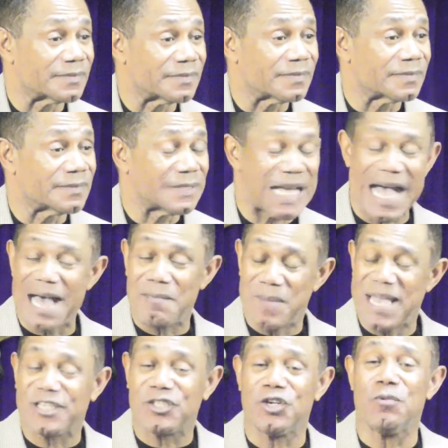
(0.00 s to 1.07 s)
God
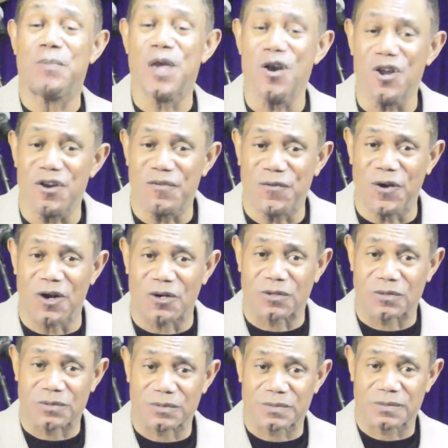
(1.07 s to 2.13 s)
made you
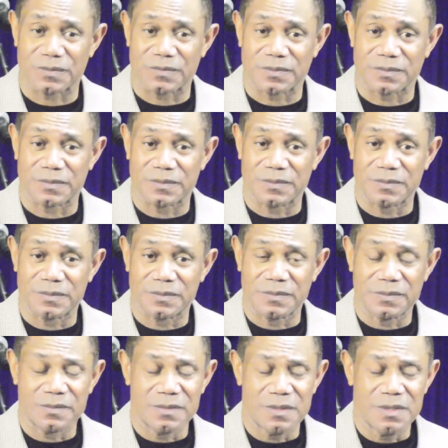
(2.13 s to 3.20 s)
beautiful.
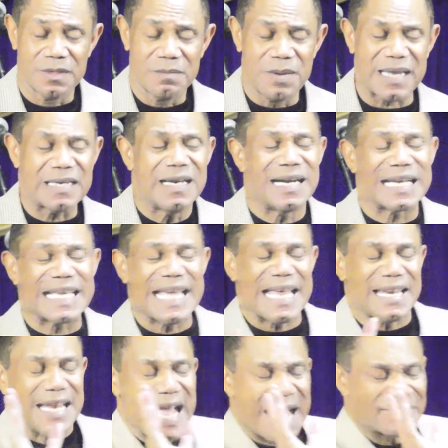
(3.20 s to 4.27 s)
But
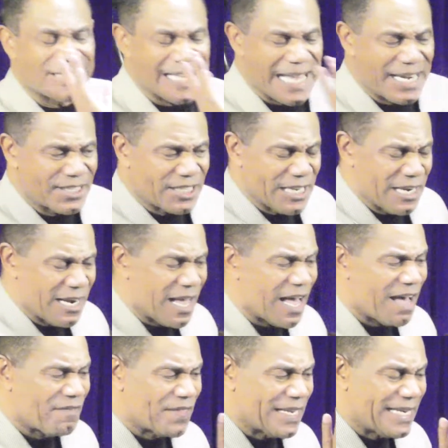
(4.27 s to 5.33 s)
again, I say this in
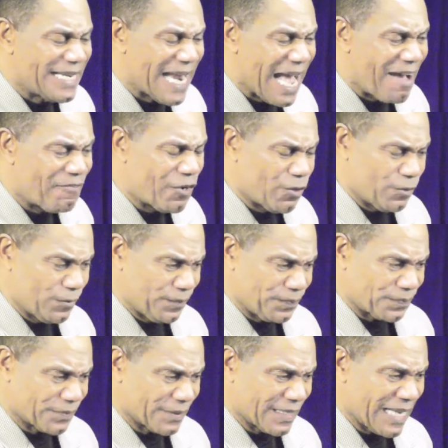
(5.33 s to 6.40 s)
love. The devil
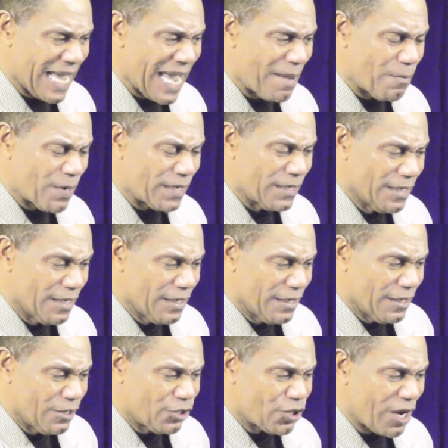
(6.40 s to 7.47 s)
came with
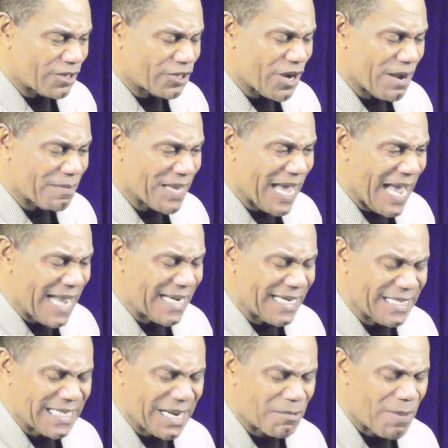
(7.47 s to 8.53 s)
short-term gain,
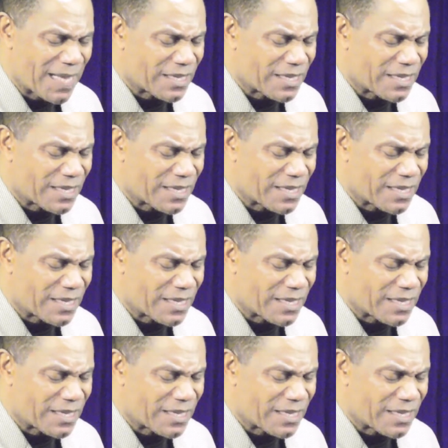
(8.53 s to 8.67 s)
didn't tell him about the